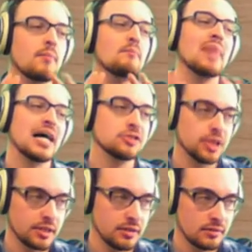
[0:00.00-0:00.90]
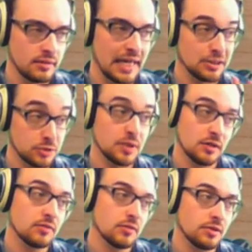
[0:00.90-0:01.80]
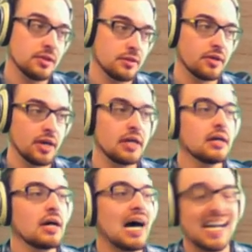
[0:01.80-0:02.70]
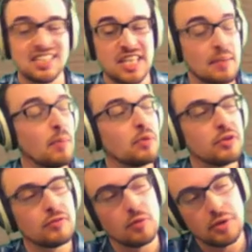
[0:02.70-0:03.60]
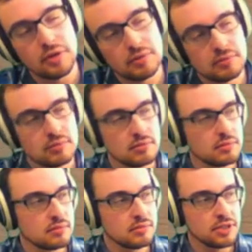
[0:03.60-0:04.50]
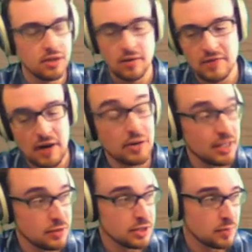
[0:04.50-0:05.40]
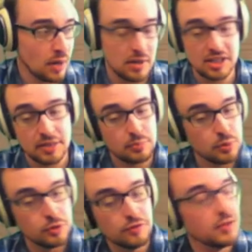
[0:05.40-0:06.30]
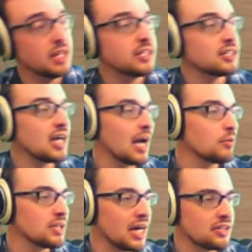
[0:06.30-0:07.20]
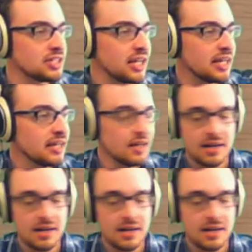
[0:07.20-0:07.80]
Magic. Algebra, really, okay? I just came up with it for you. So if I were to give you this problem, I said, prove this, I would not say,